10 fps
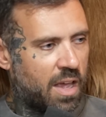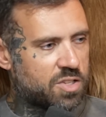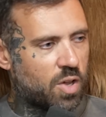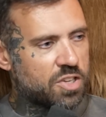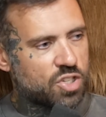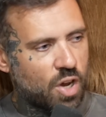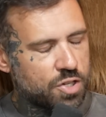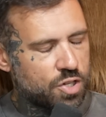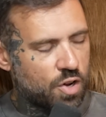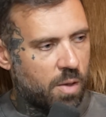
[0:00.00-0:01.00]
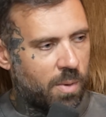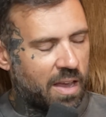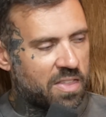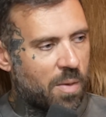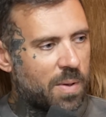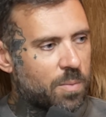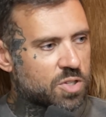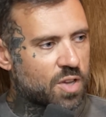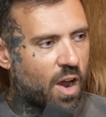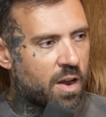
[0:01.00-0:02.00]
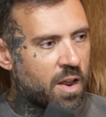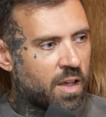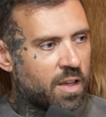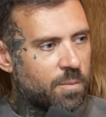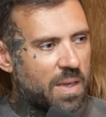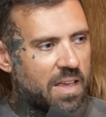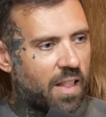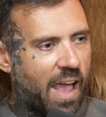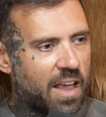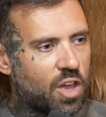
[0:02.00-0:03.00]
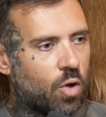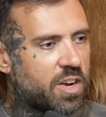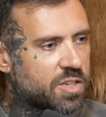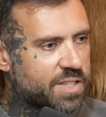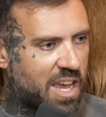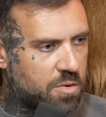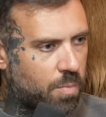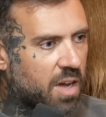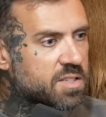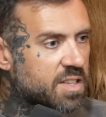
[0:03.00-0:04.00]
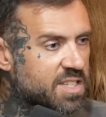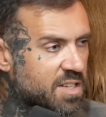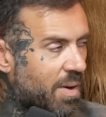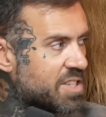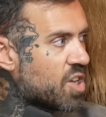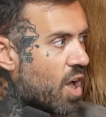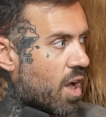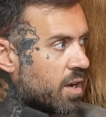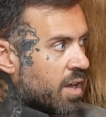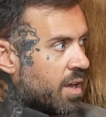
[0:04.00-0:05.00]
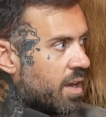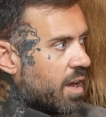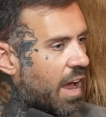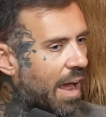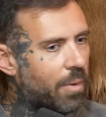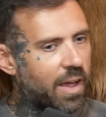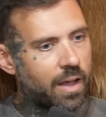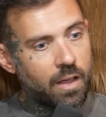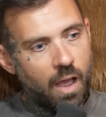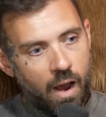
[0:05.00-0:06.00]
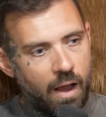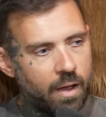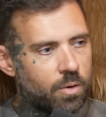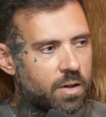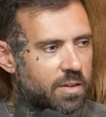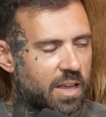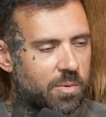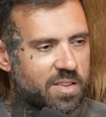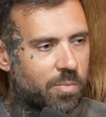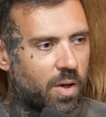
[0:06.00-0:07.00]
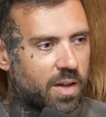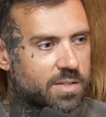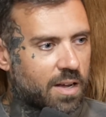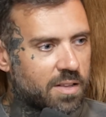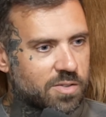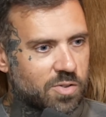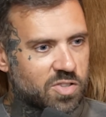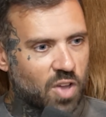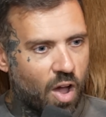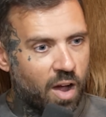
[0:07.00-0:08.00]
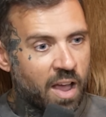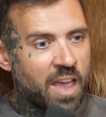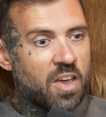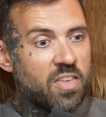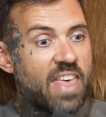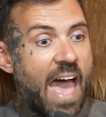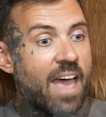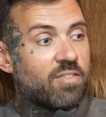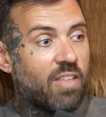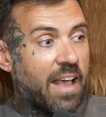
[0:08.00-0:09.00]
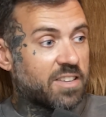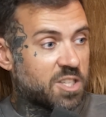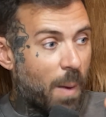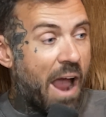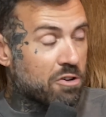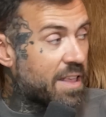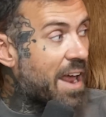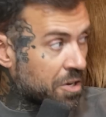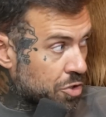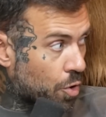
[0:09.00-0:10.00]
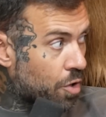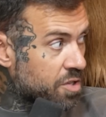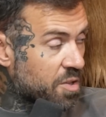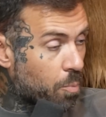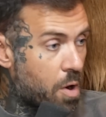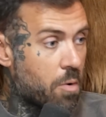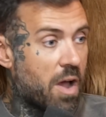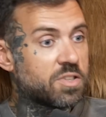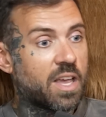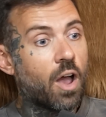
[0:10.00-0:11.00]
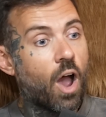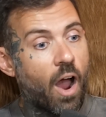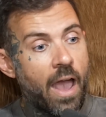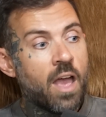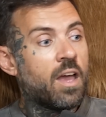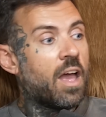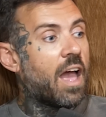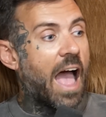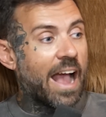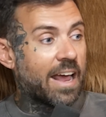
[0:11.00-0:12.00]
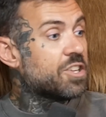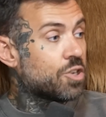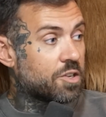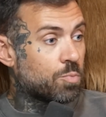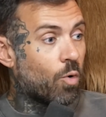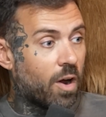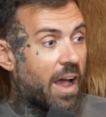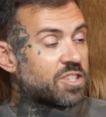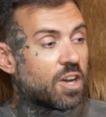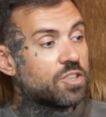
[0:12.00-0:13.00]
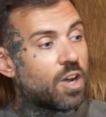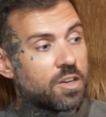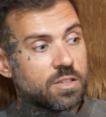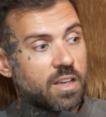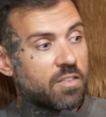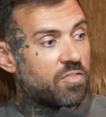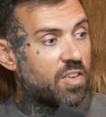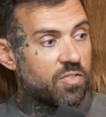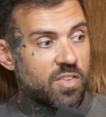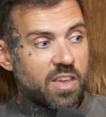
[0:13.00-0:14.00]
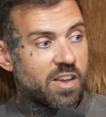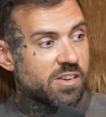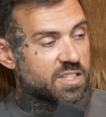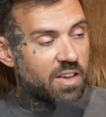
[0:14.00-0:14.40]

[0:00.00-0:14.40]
and so i start streaming and then people start being like yo here's 10 bucks listen to my song and i'm like all right well give me 10 bucks i gotta listen to a song that like spiraled out of control to the point where i was like all right I got to charge more. I started charging like 50 or